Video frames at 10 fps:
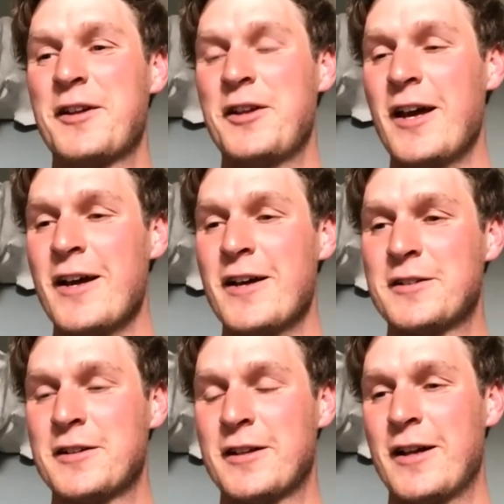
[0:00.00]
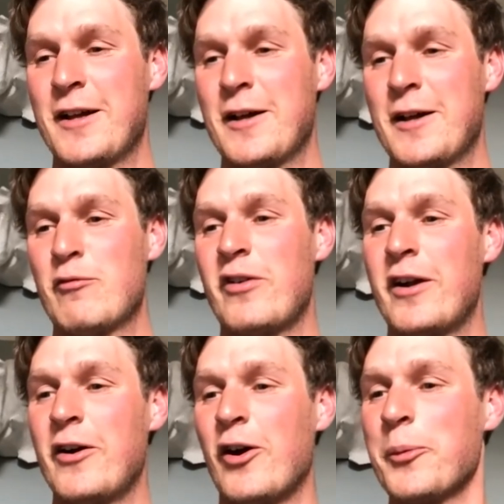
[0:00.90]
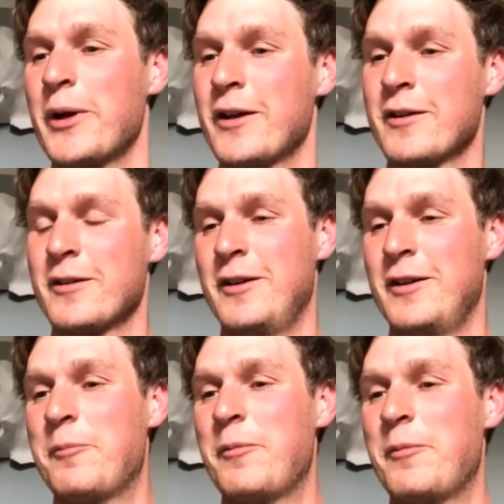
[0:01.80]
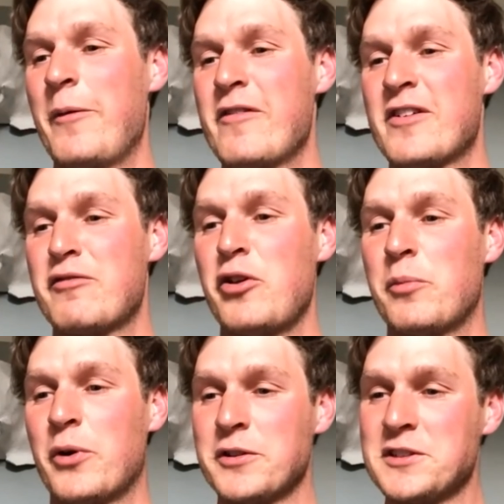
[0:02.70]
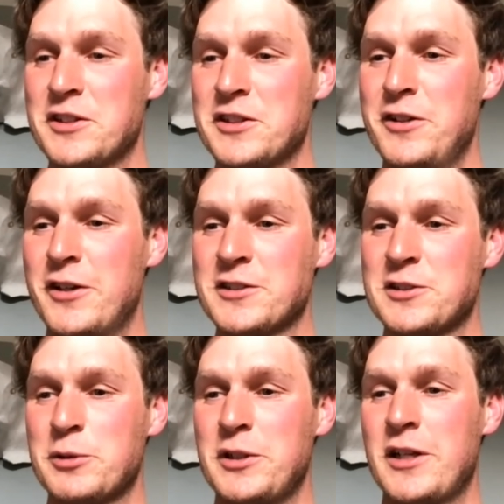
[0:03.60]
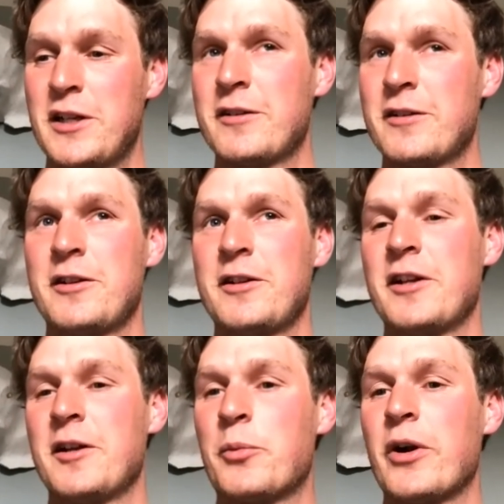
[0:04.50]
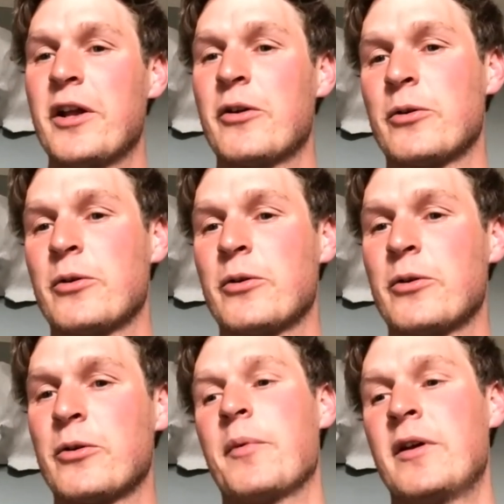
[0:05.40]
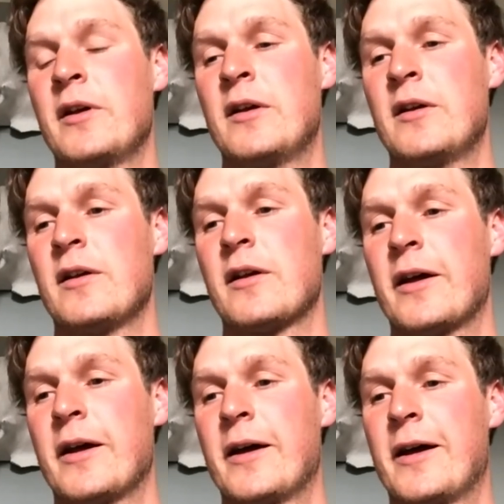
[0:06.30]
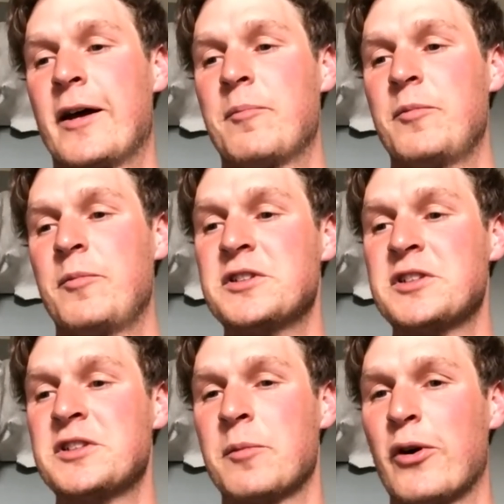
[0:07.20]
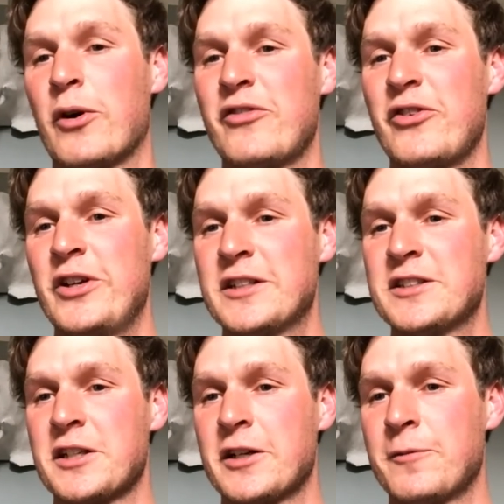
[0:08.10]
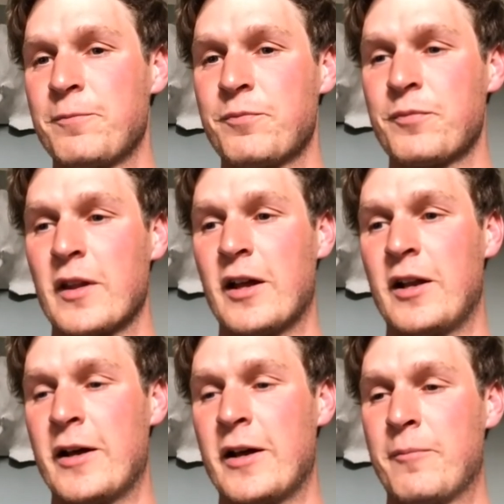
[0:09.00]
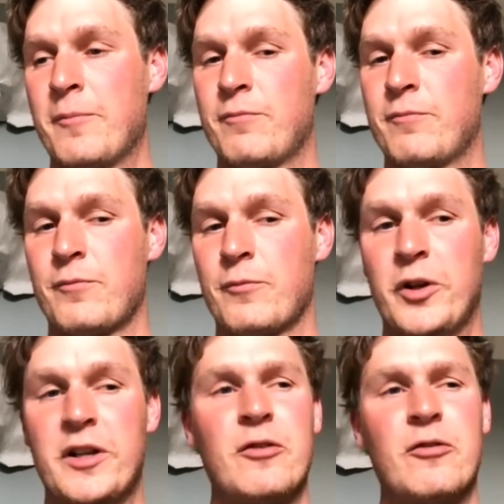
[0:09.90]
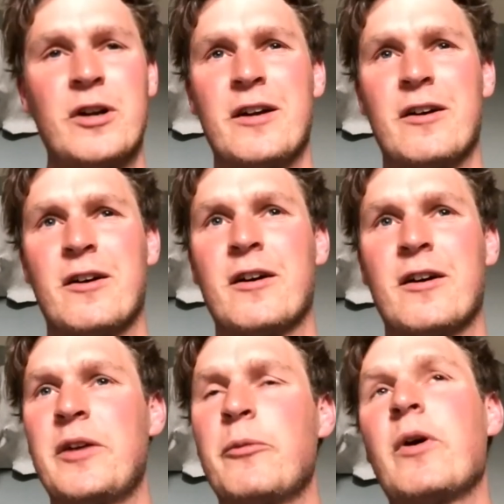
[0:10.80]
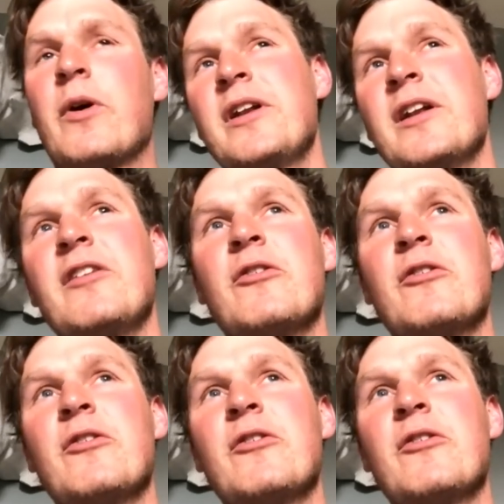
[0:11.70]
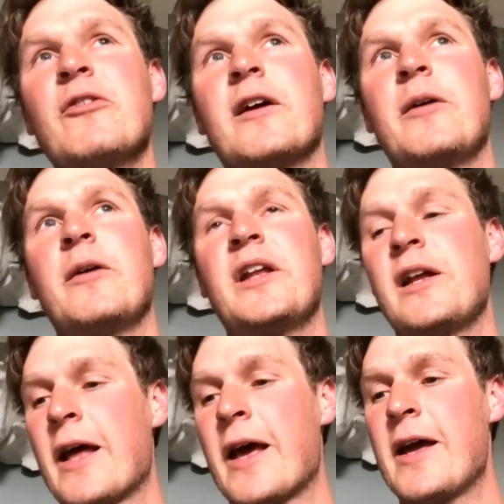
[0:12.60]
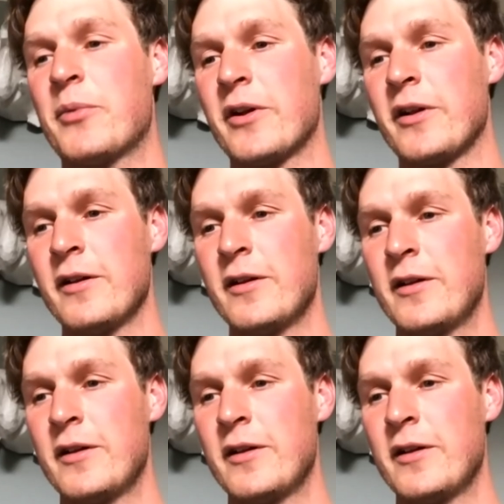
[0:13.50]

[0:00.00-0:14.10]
Yeah, ferry hopping, maybe even a few boats. Who knows? We did a pretty cool trip using a boat a few years ago, and we did it really early. We didn't do it really early. We did it in April,